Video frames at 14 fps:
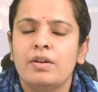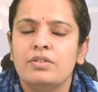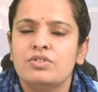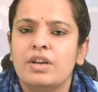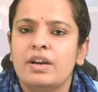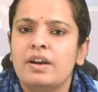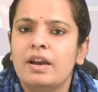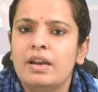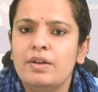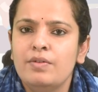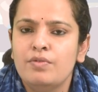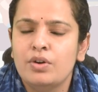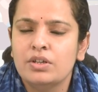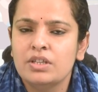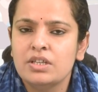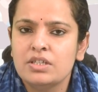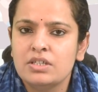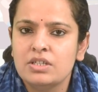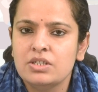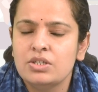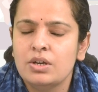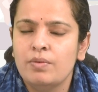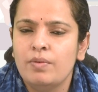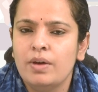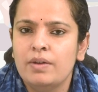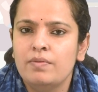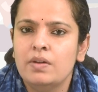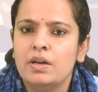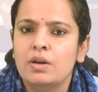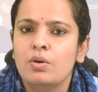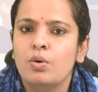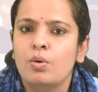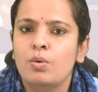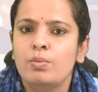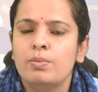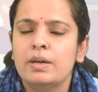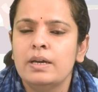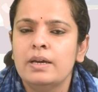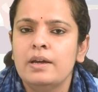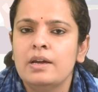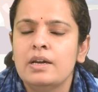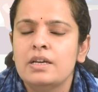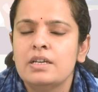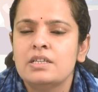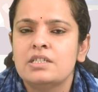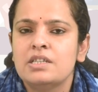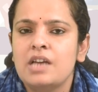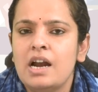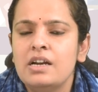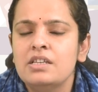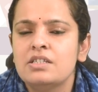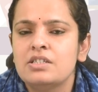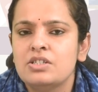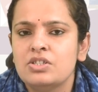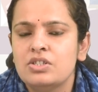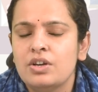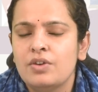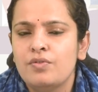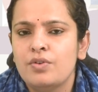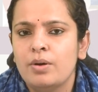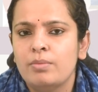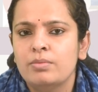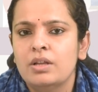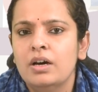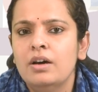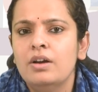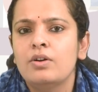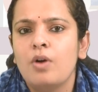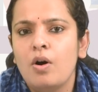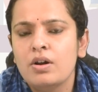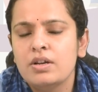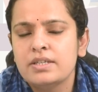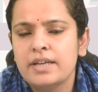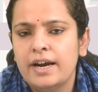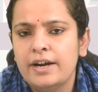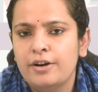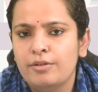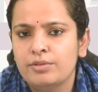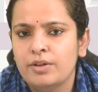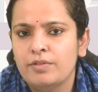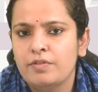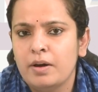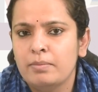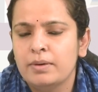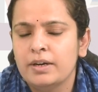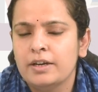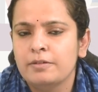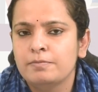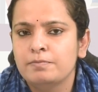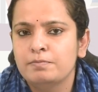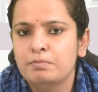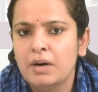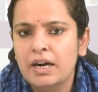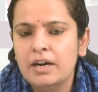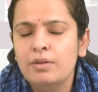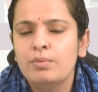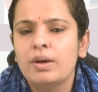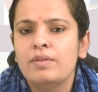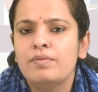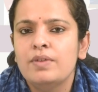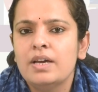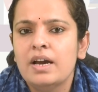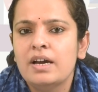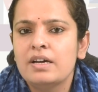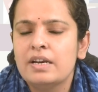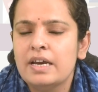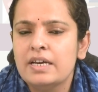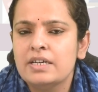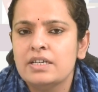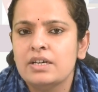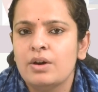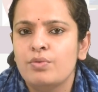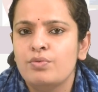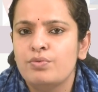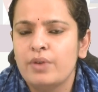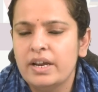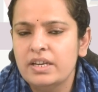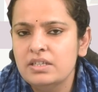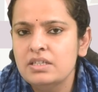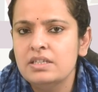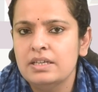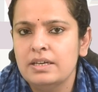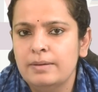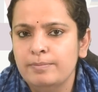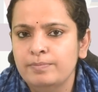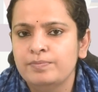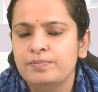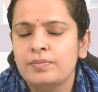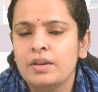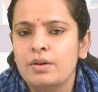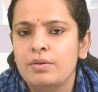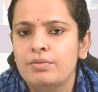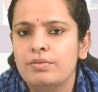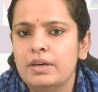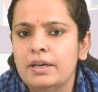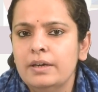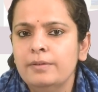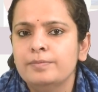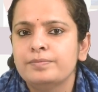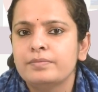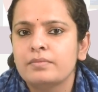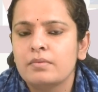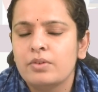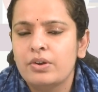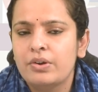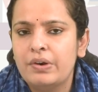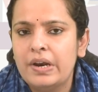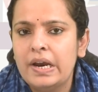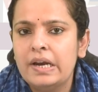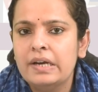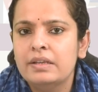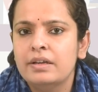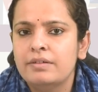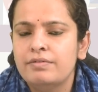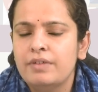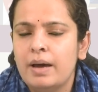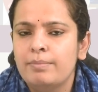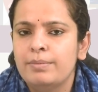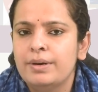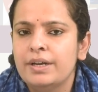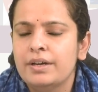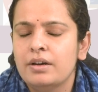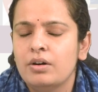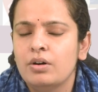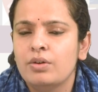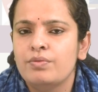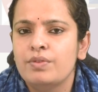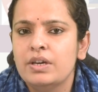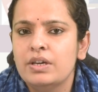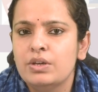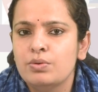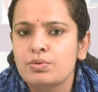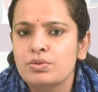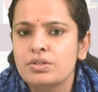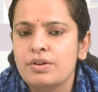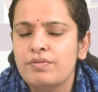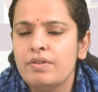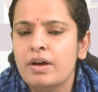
Generally for the stitching, when we go, we start stitching from the wrong side of the fabric, but when we are creating a French seam, we create the fabric, or we use the